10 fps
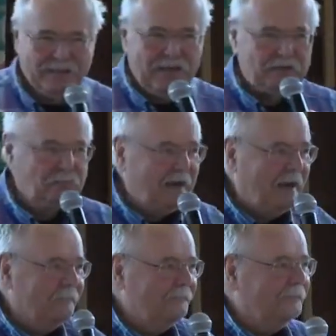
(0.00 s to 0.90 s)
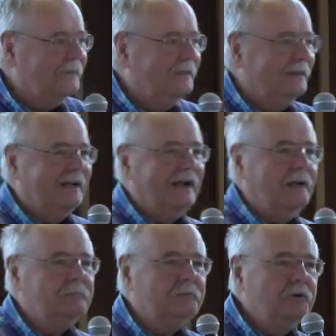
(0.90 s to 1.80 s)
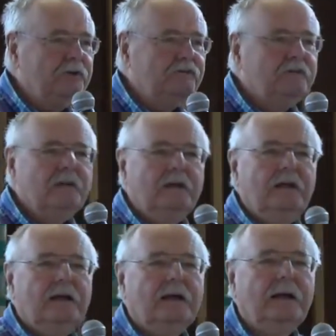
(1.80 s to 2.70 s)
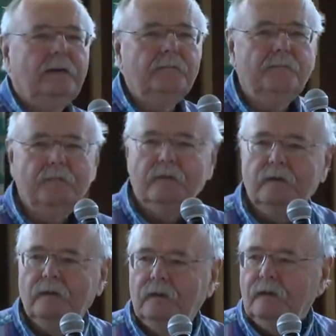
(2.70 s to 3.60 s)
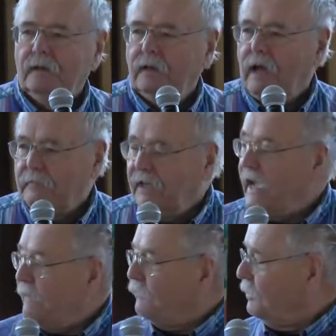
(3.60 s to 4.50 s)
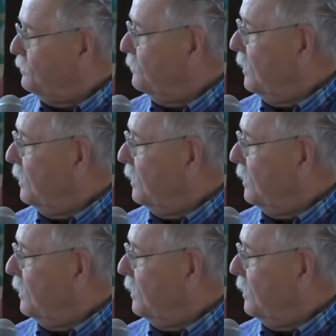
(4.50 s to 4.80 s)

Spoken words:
Thank you, Bob. I'll be brief. On behalf of the